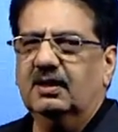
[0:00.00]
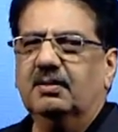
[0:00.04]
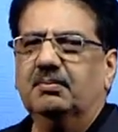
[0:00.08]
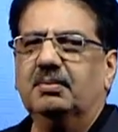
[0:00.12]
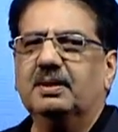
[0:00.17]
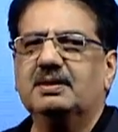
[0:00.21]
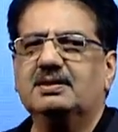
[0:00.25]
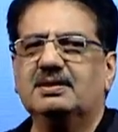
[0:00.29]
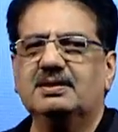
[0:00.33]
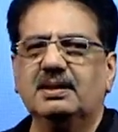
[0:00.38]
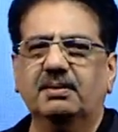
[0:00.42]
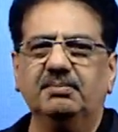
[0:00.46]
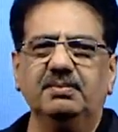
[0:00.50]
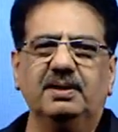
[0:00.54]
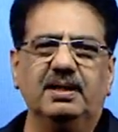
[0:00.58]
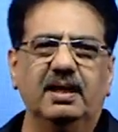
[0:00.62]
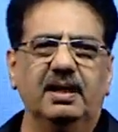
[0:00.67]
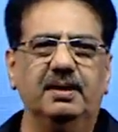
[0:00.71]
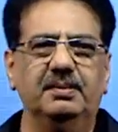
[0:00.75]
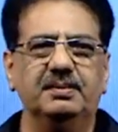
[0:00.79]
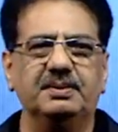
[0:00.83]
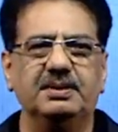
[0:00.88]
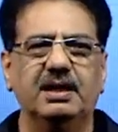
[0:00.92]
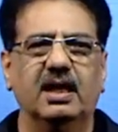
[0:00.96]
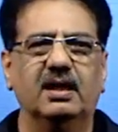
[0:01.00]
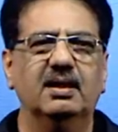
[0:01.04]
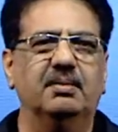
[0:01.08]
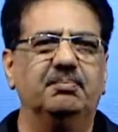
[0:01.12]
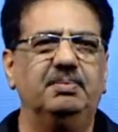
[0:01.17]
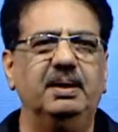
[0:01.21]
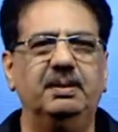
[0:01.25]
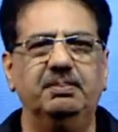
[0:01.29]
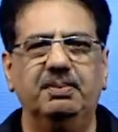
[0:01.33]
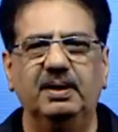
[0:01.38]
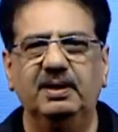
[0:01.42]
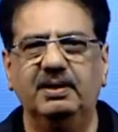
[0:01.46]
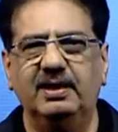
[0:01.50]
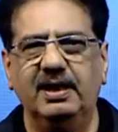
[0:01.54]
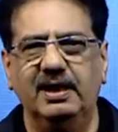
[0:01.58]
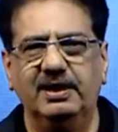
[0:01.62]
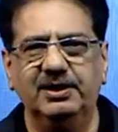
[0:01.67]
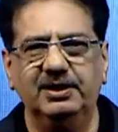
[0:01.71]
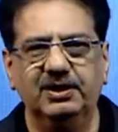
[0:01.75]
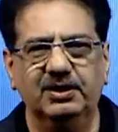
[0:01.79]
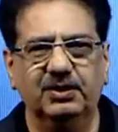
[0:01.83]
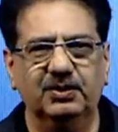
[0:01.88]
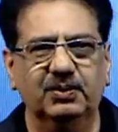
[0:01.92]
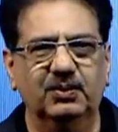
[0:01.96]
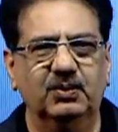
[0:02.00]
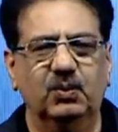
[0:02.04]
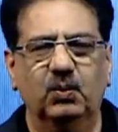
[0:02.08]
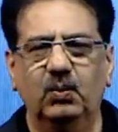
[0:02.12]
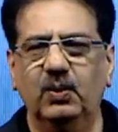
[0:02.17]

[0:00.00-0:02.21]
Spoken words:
but sometimes other people tell you